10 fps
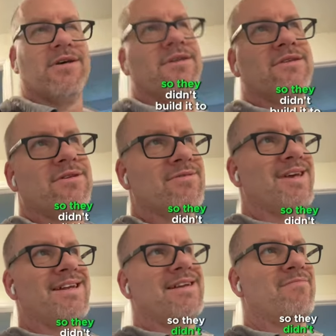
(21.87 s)
So they
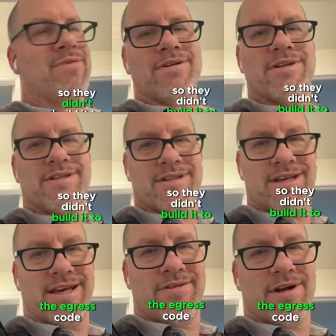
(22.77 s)
didn't build it to the
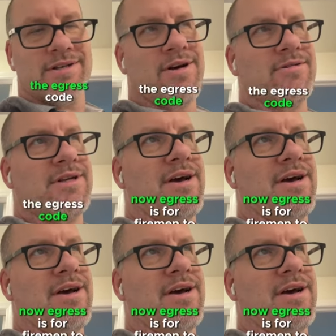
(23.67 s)
egress codes now.